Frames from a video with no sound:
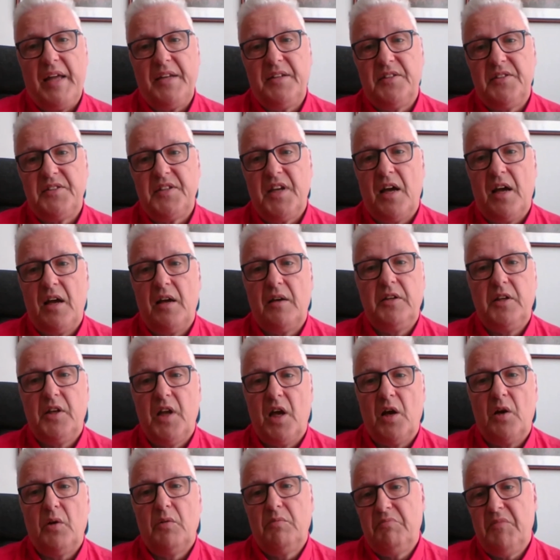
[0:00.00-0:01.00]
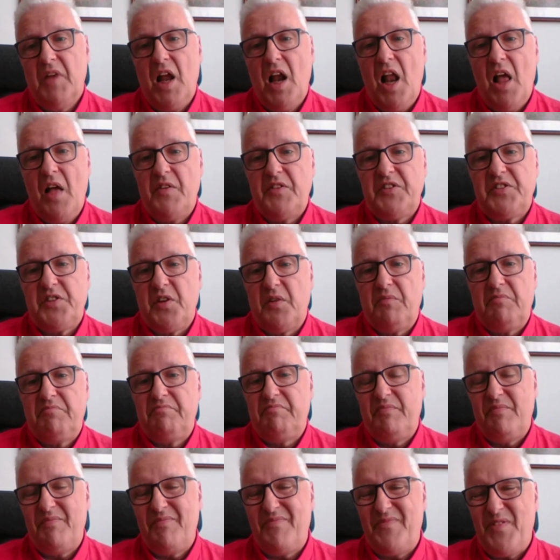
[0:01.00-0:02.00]
And so
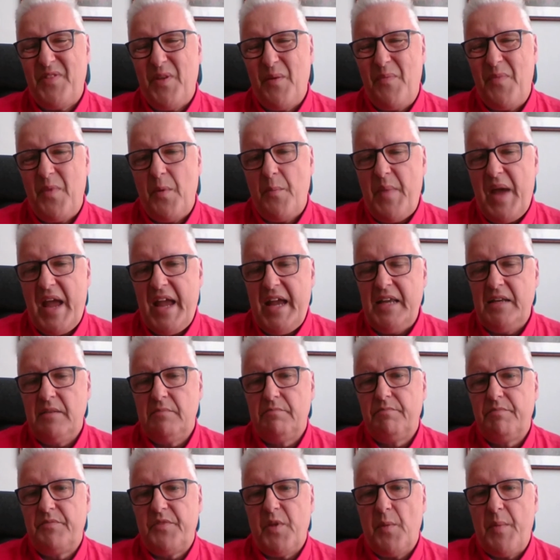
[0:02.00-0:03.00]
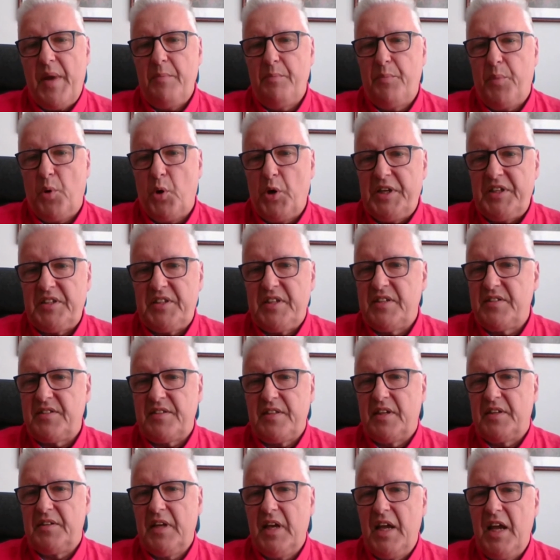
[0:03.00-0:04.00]
the main point
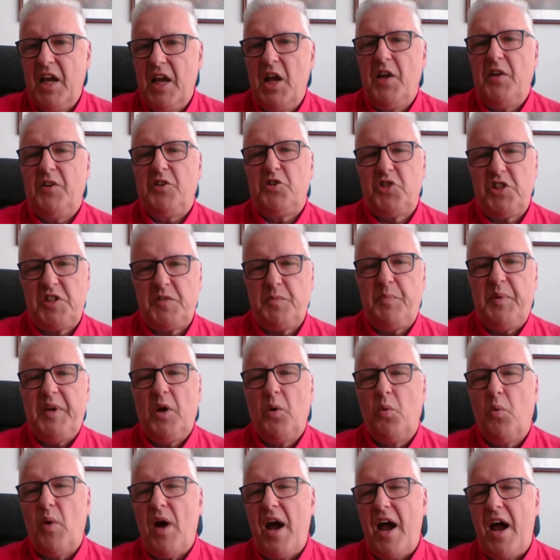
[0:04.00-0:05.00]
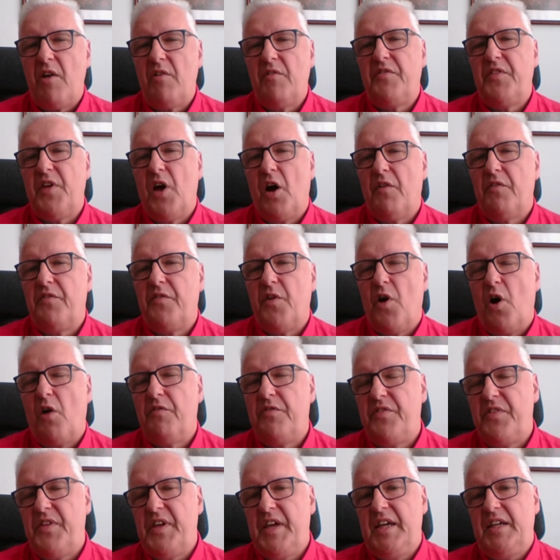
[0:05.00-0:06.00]
is that just be aware
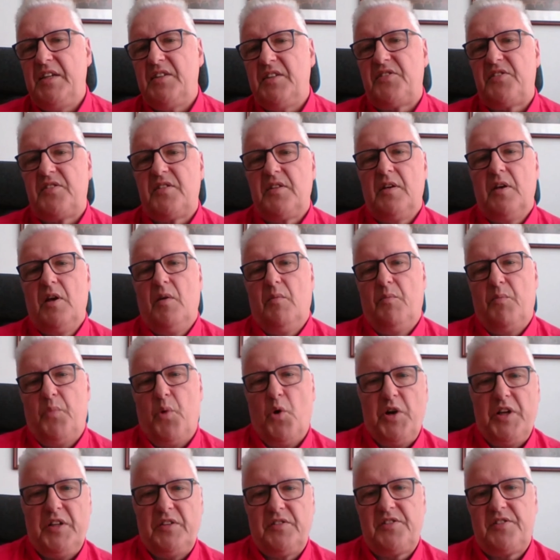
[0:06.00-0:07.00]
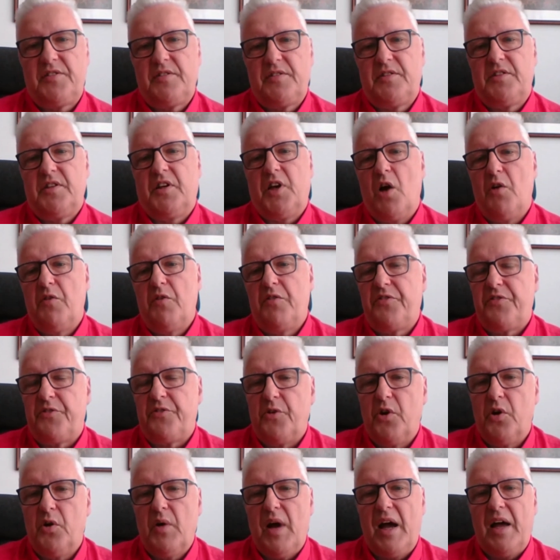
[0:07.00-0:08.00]
of these points to go
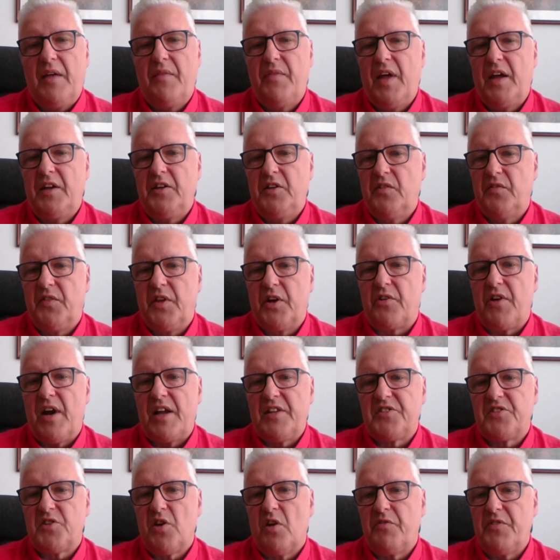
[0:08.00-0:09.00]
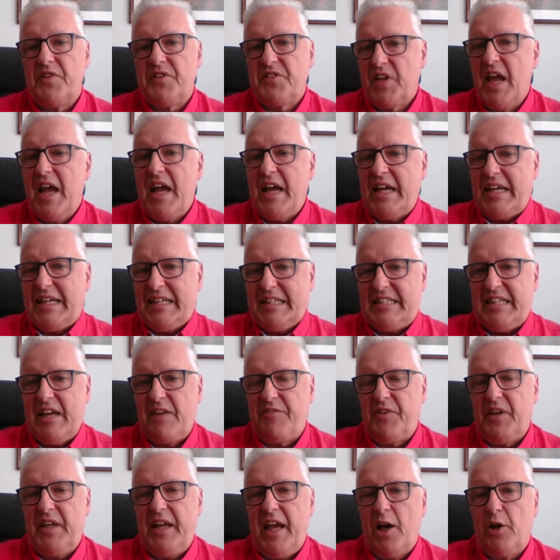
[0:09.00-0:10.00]
through, and then the Grants Office can
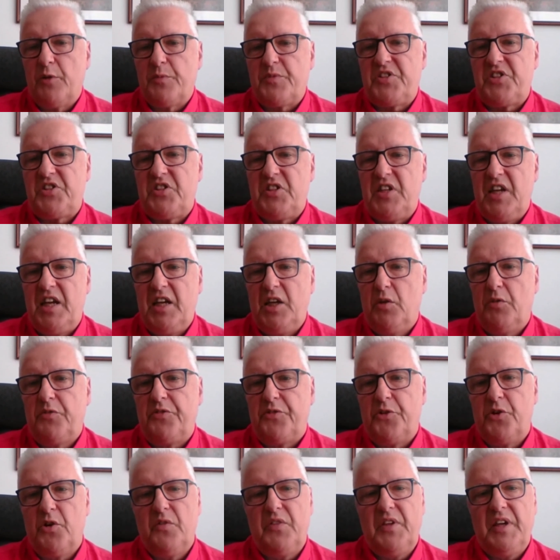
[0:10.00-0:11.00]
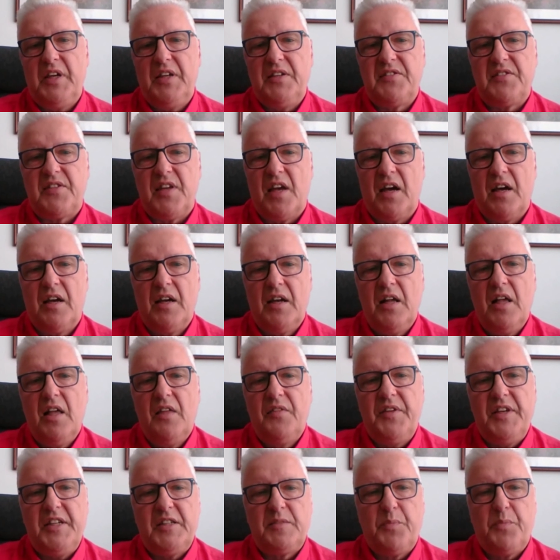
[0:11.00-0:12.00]
definitely help steer you through these
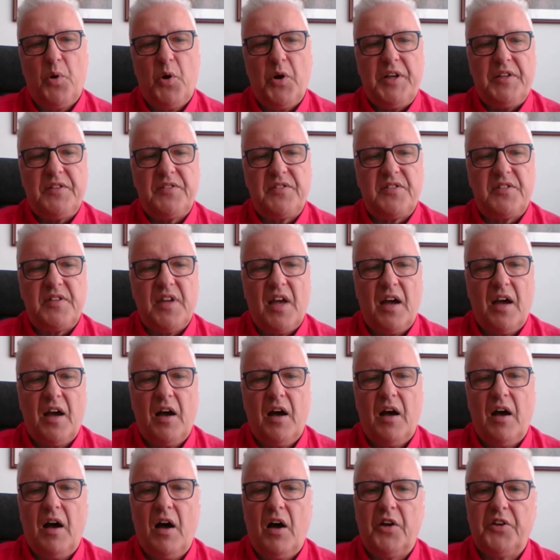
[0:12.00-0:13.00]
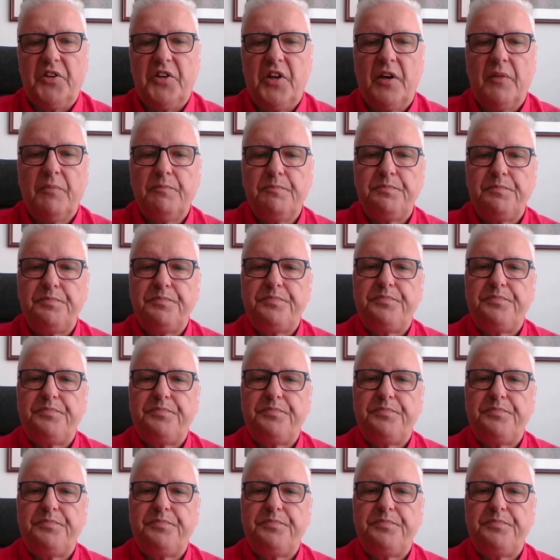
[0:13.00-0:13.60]
points, Anya.